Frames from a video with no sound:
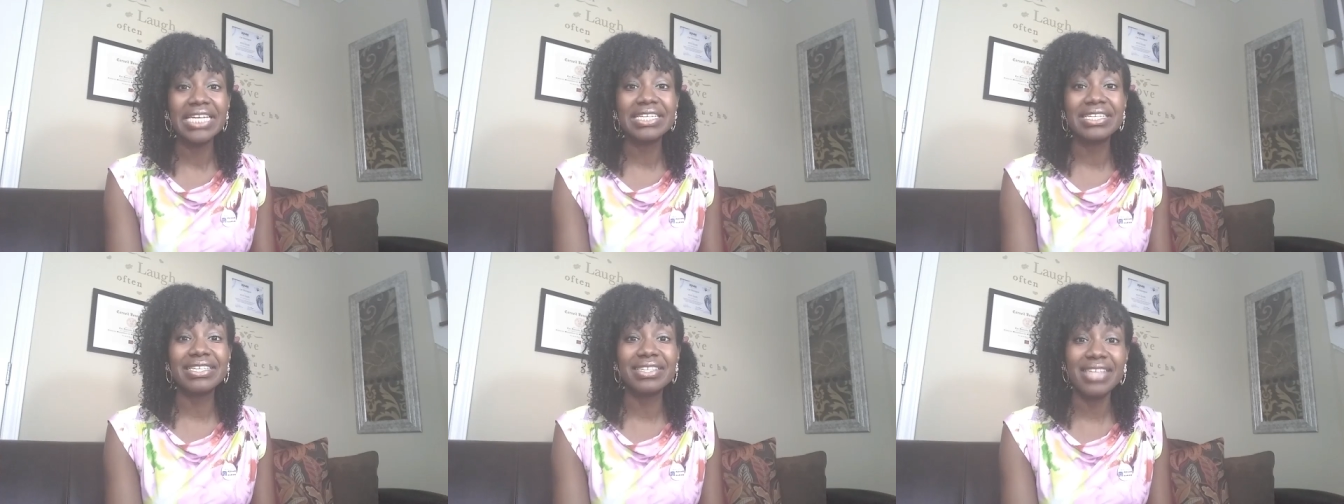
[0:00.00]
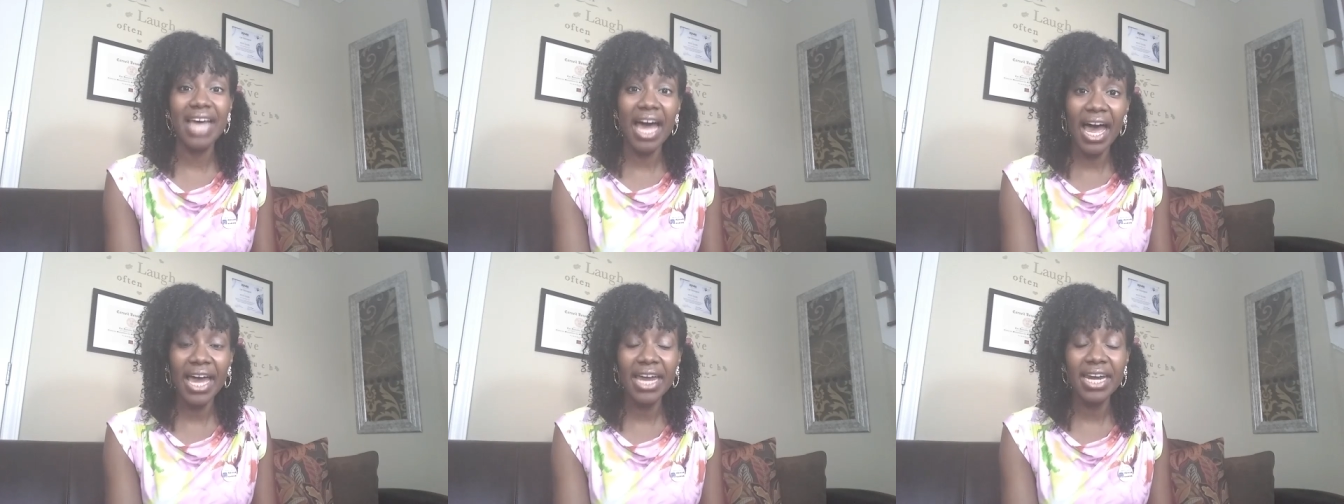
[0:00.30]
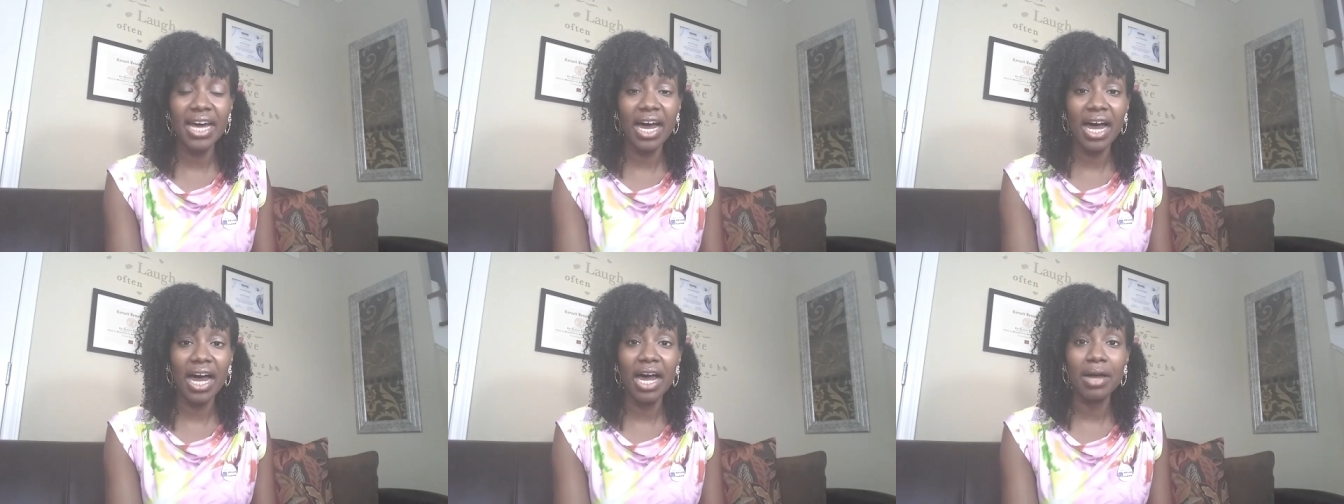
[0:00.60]

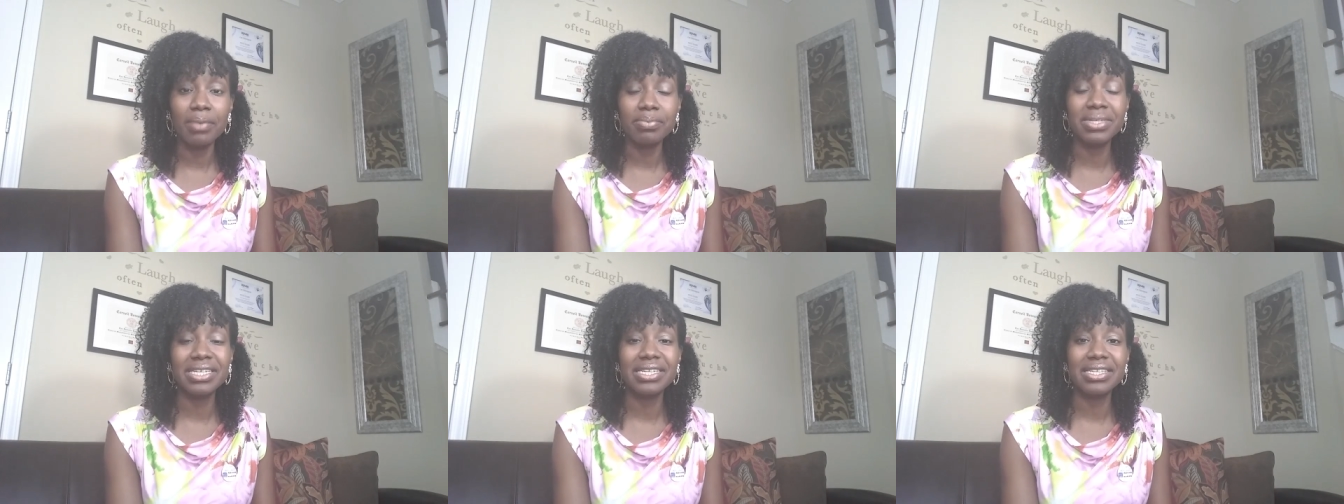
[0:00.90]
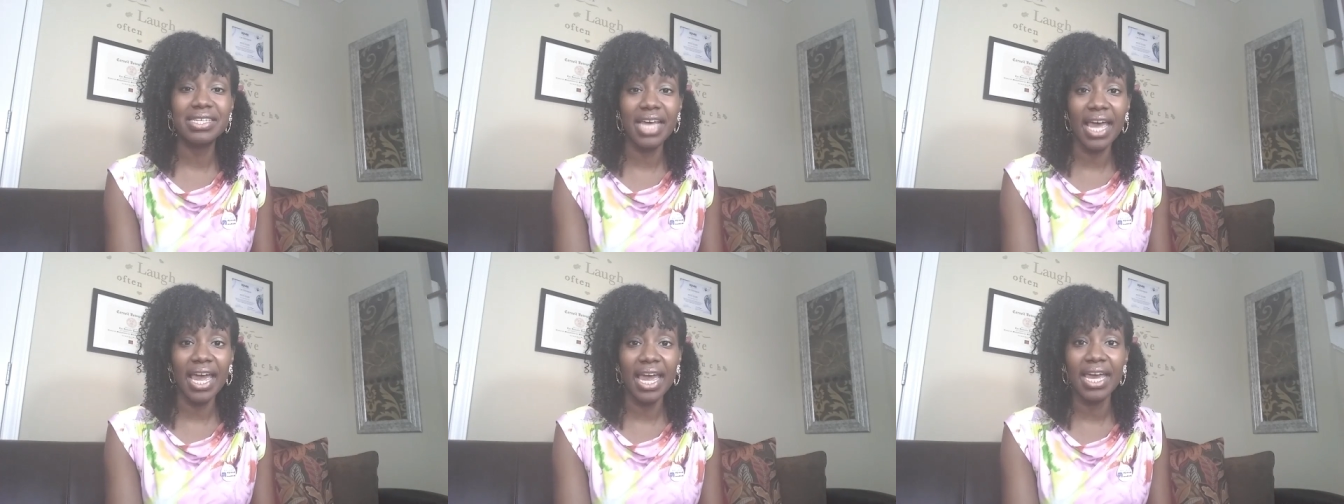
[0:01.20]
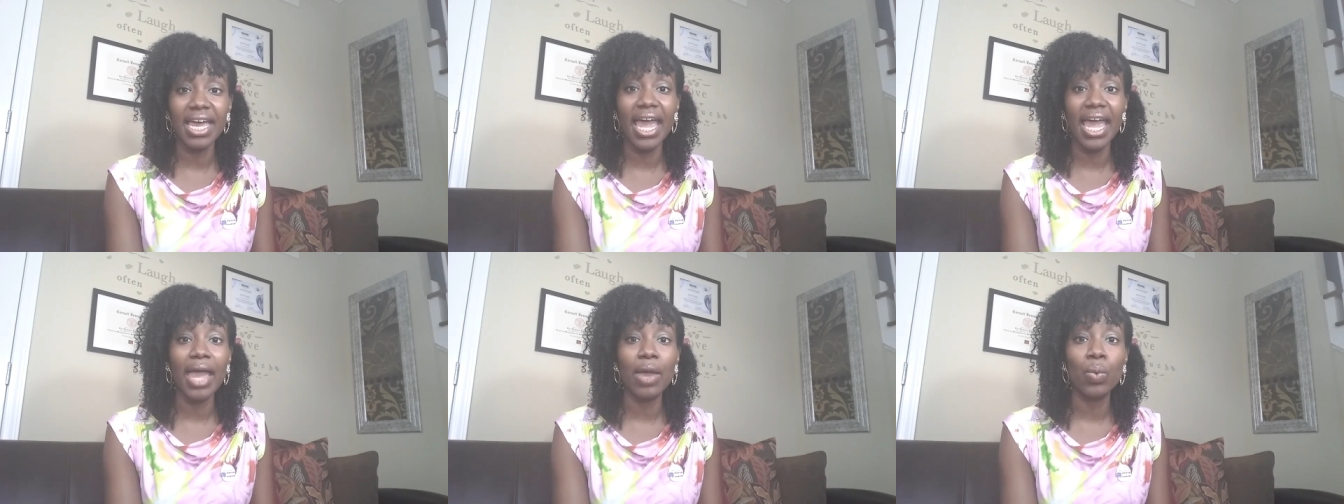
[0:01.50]
sign up to
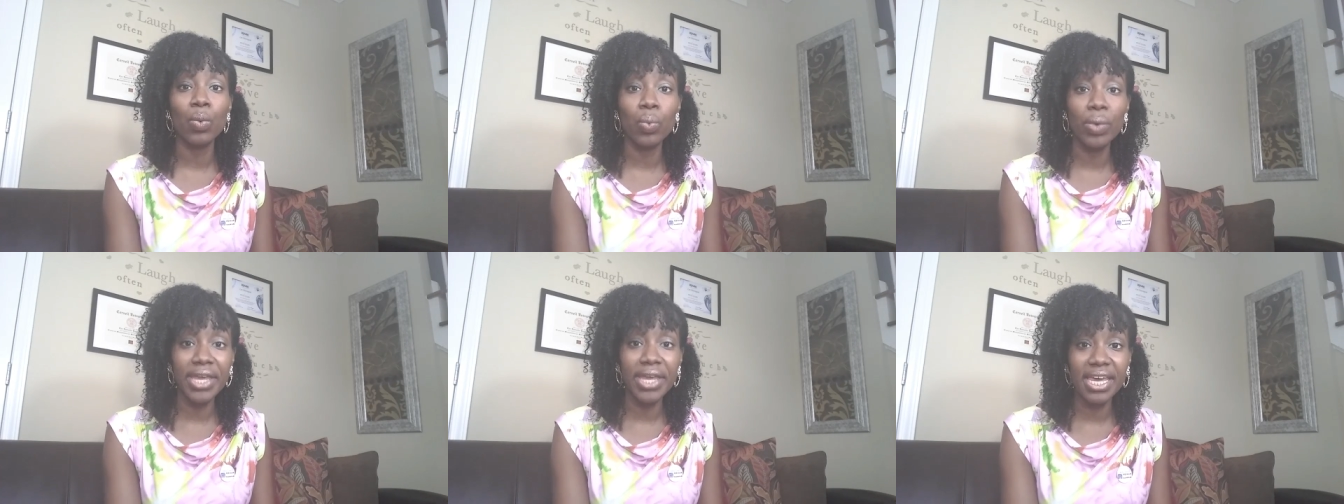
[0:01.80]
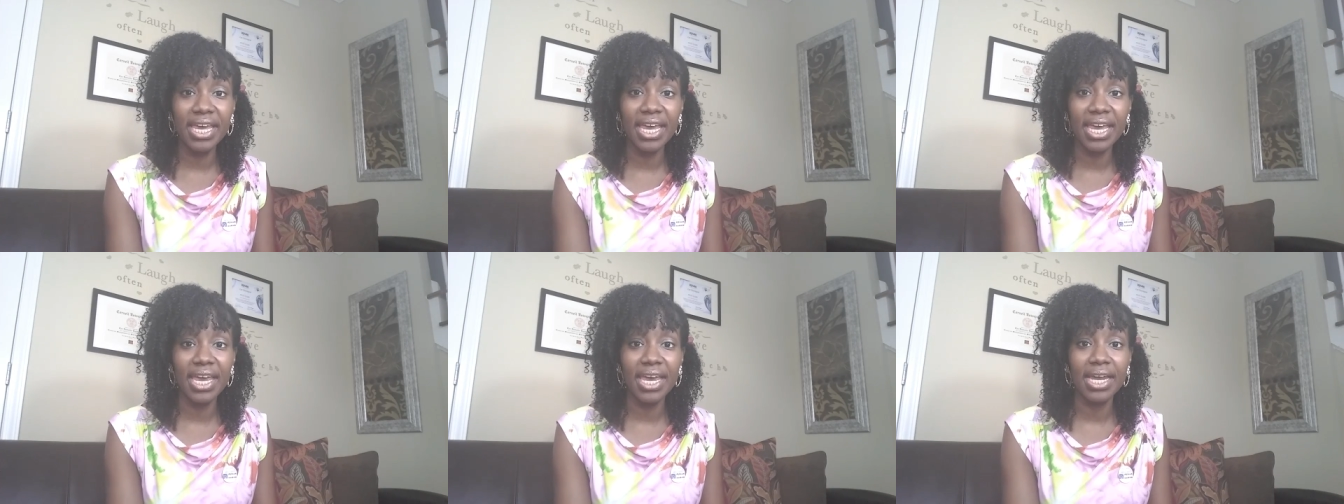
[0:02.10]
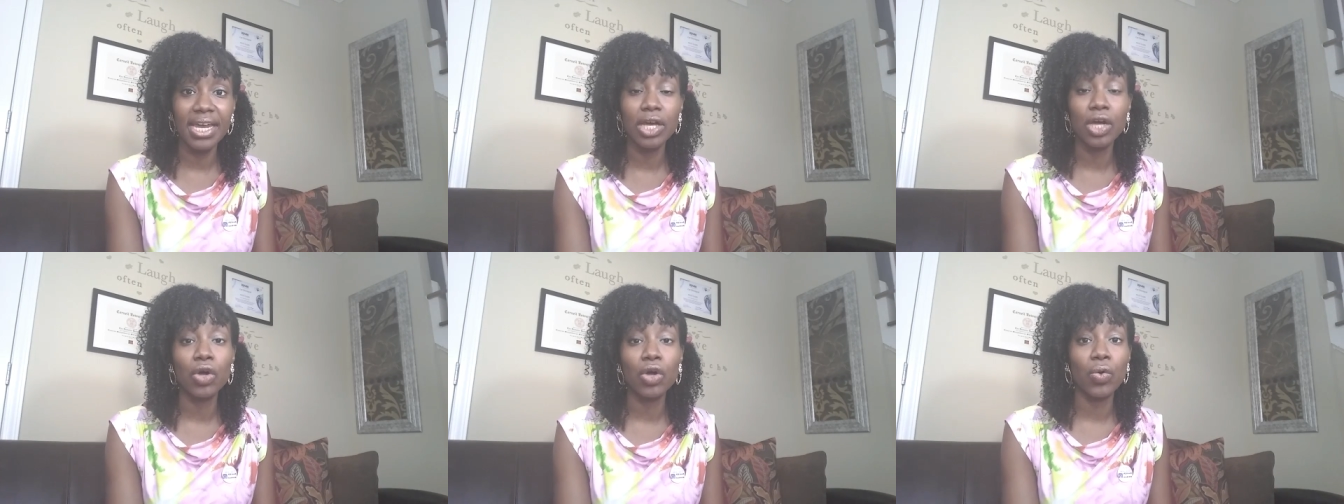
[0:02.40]
take a
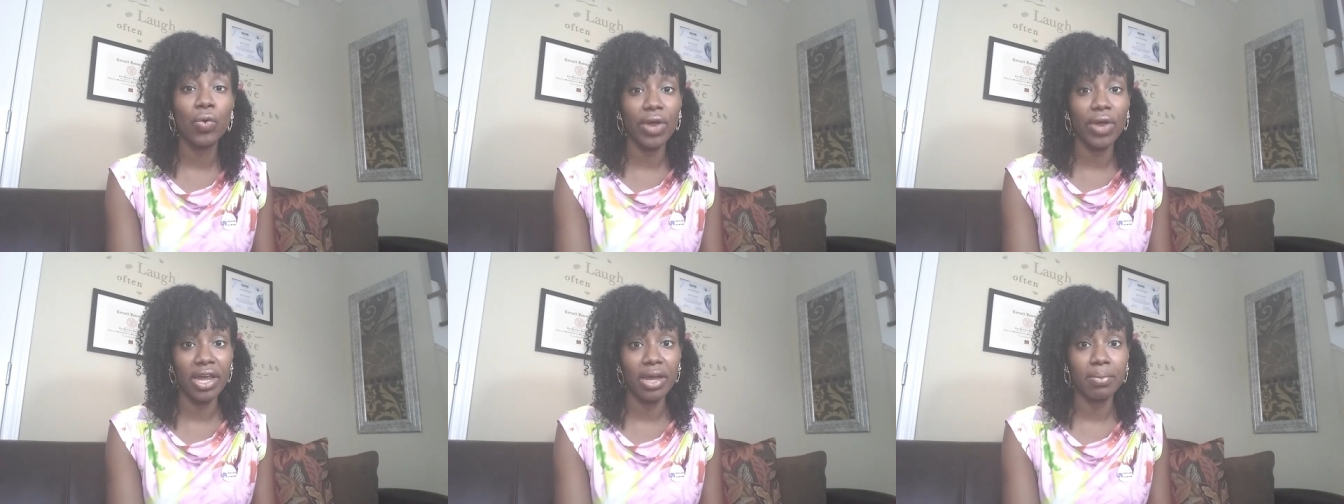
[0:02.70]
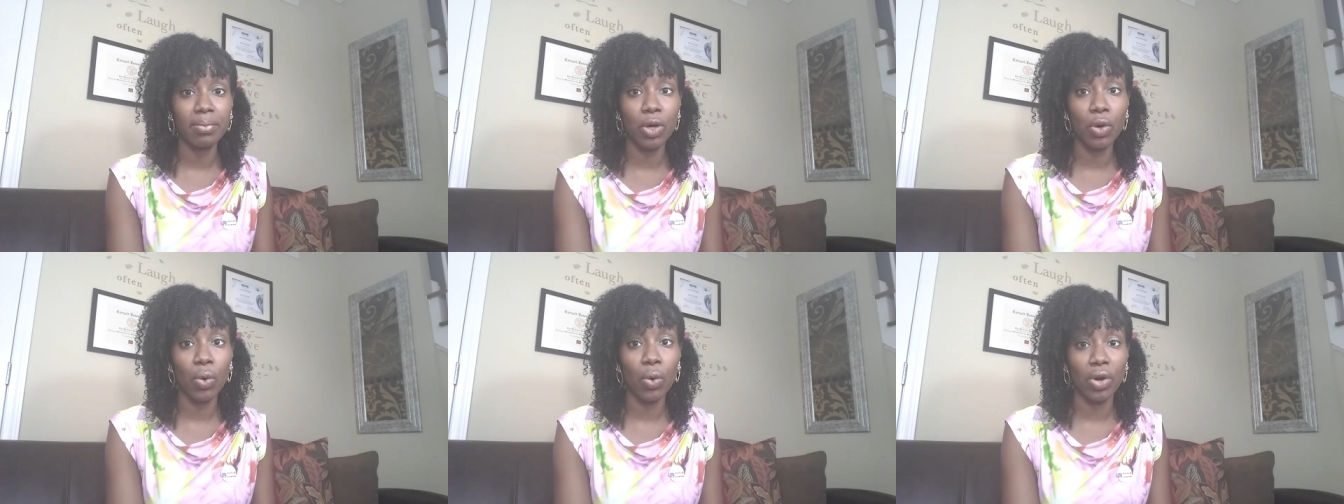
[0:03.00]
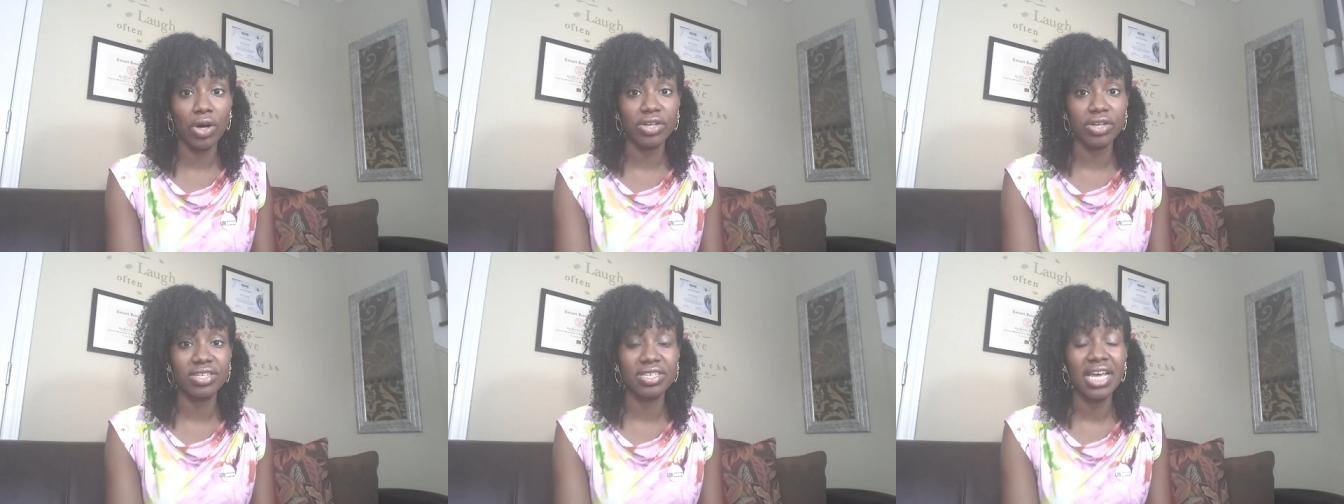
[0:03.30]
weekend cram
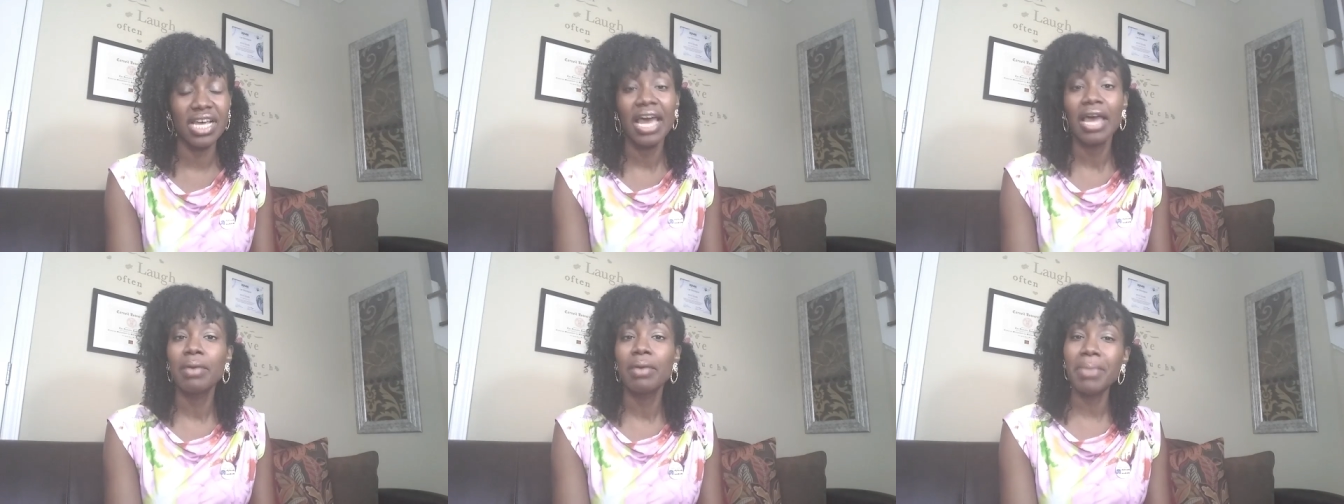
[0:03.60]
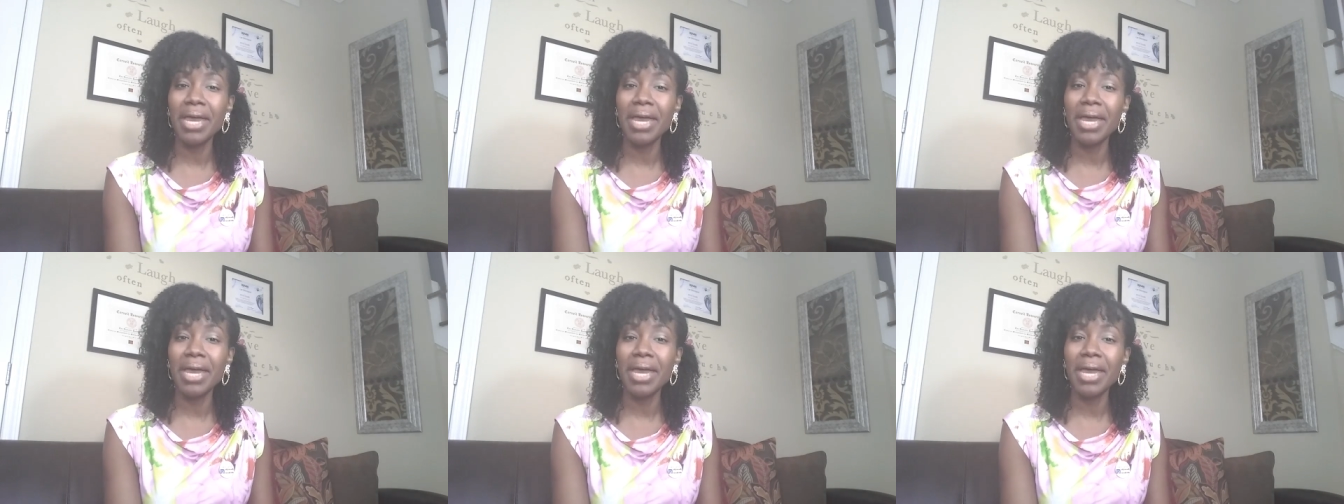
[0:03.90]
course.